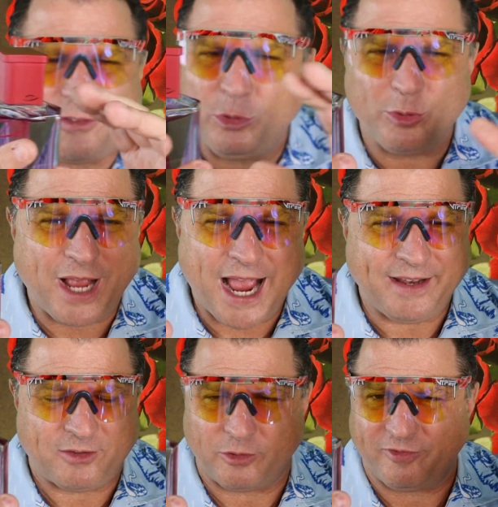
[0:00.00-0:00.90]
two kinds
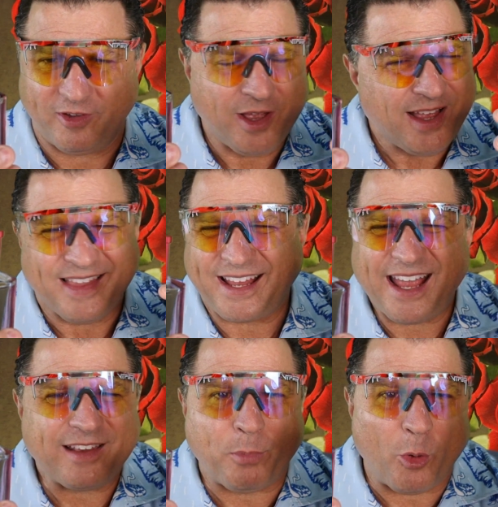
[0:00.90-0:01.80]
of, like, it has
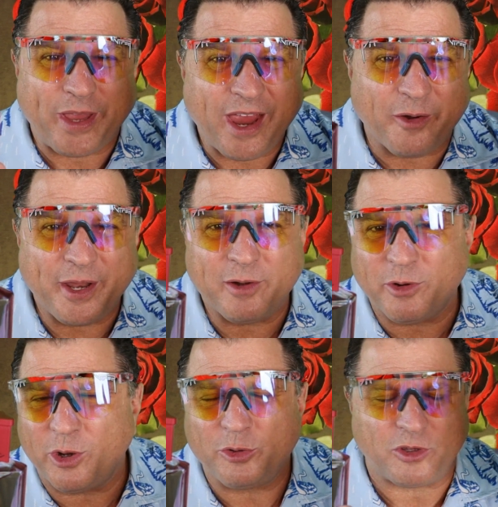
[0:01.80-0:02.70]
Bulgarian
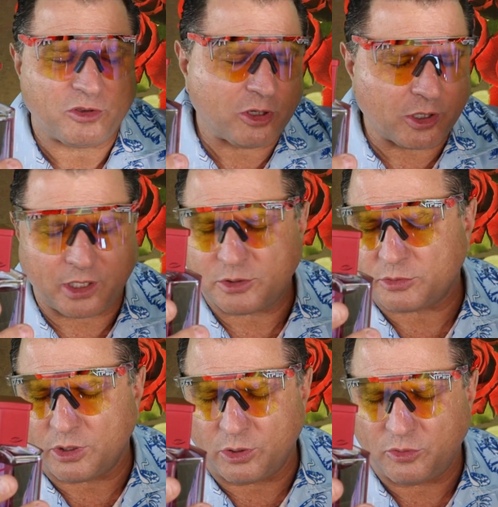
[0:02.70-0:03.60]
rose and Turkish
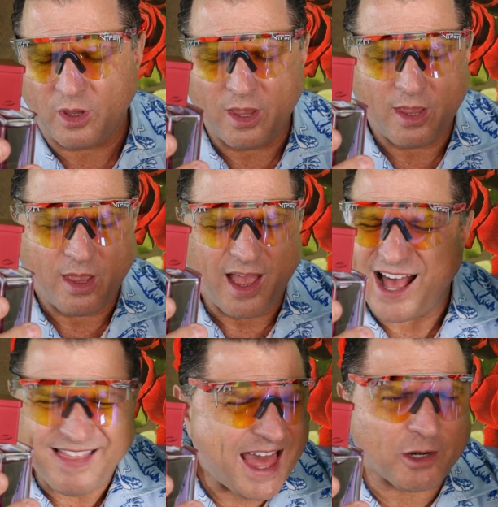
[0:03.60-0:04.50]
rose. A
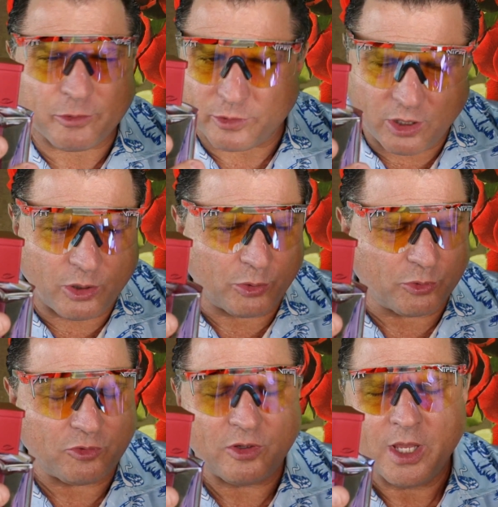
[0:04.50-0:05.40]
lot of
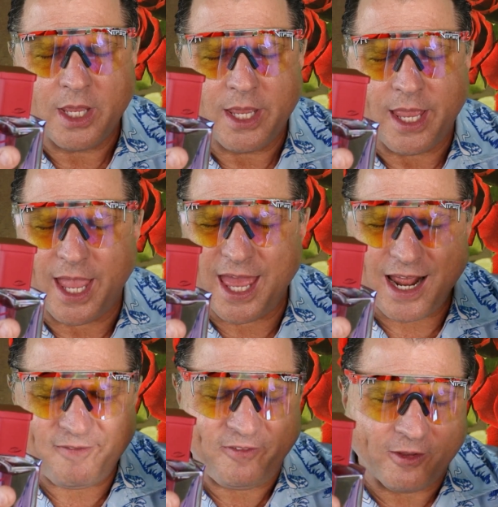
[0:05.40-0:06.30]
rose. And I
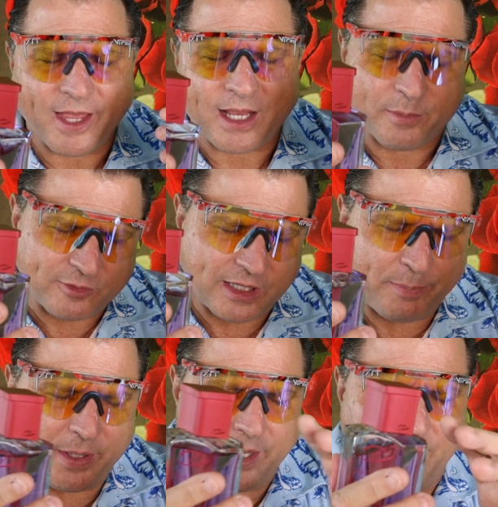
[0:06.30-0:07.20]
feel like I'm
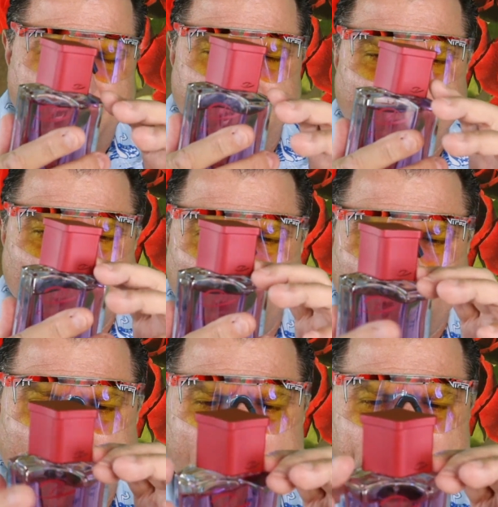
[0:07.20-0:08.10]
sleeping in a rose
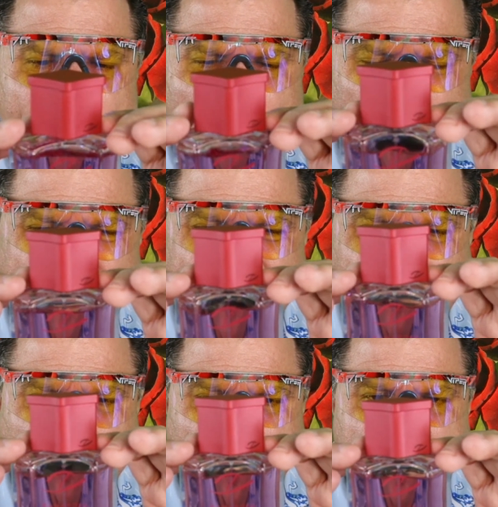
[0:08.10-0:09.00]
garden with this
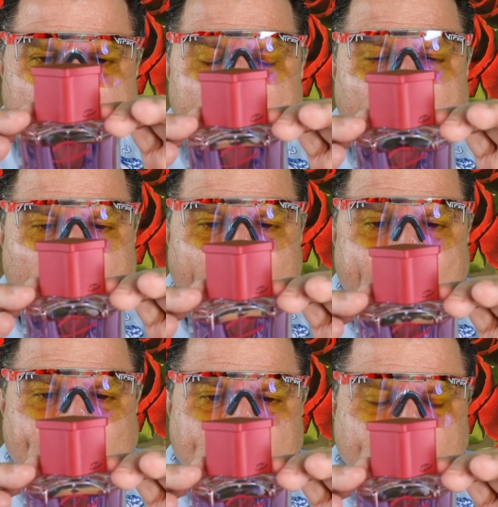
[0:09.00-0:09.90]
one. You'll
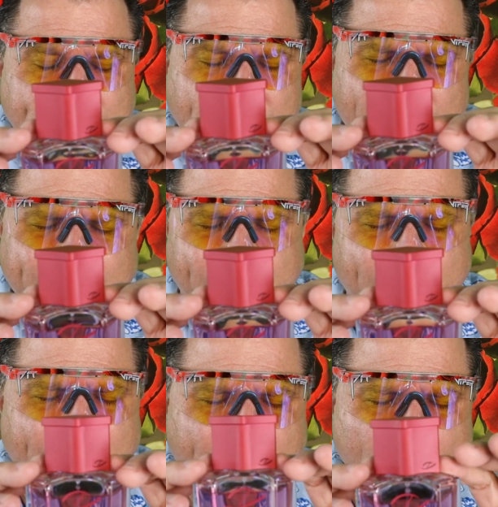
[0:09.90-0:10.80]
absolutely love it. And
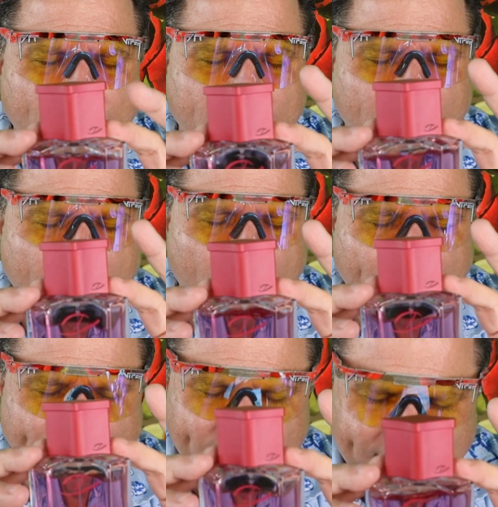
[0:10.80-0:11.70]
I use it to go to
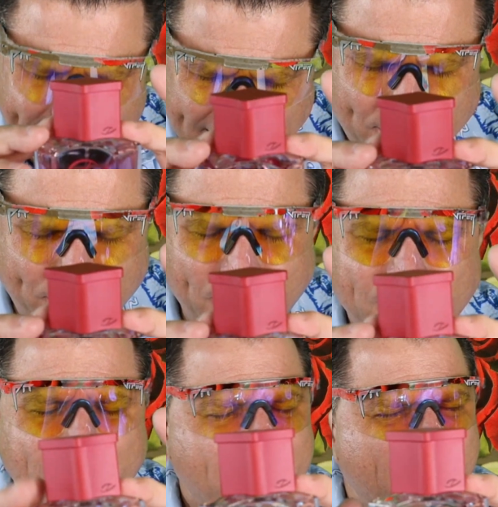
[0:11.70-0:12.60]
sleep.
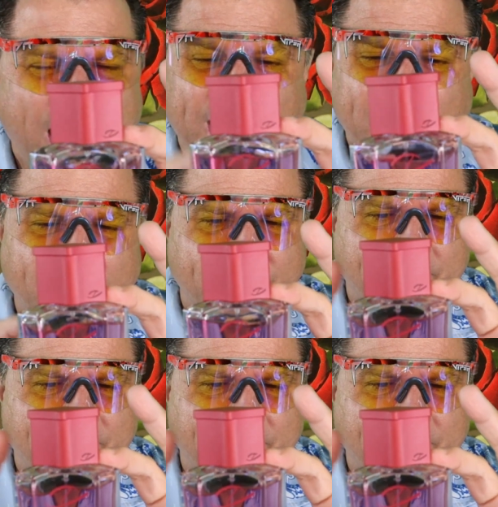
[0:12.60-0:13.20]
I love it.